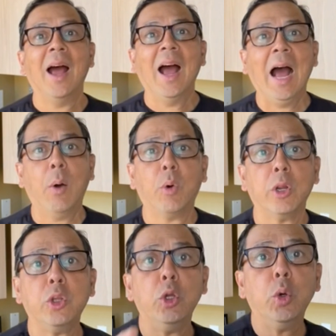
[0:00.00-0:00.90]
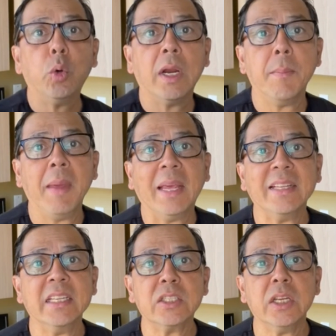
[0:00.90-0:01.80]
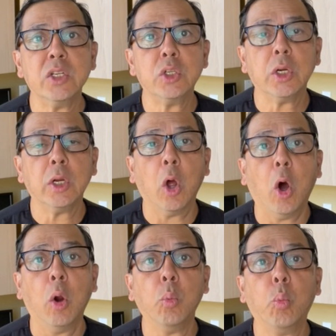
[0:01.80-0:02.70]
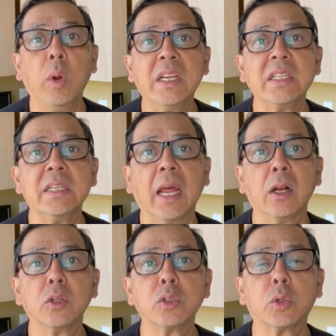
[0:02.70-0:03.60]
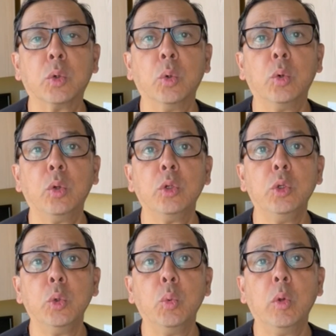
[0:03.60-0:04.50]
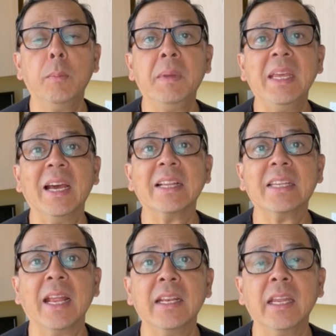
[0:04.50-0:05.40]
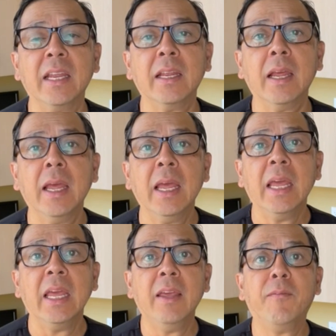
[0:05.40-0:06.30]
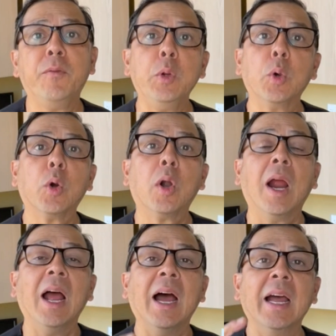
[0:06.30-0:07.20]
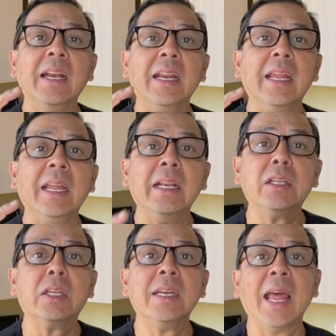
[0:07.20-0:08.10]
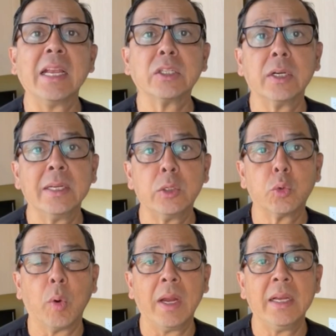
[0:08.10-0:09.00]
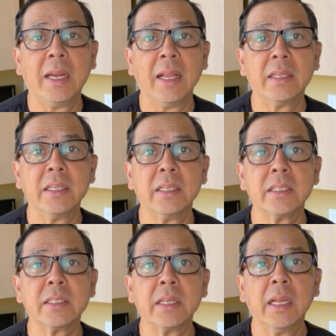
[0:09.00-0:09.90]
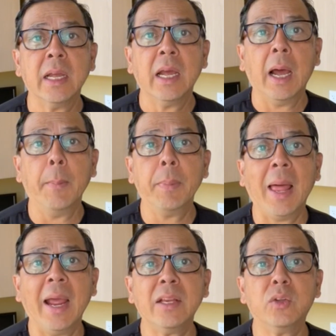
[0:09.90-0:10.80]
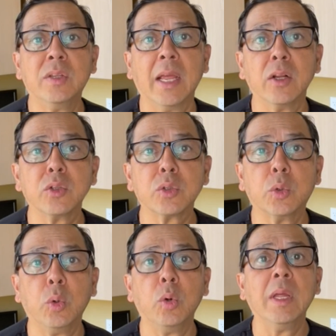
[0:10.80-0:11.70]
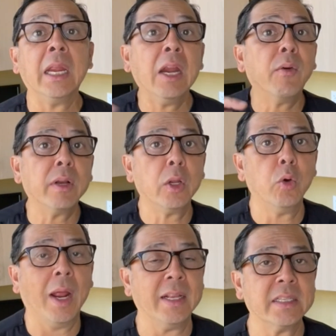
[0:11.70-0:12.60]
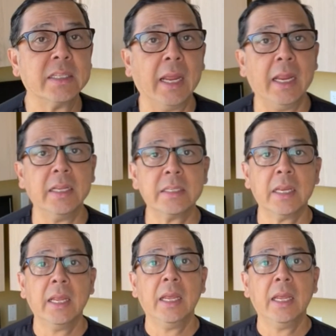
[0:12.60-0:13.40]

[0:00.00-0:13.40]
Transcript: How are you going to make a decision on which dental school you will be attending if you're an internationally trained dentist applying to dental school here in the United States?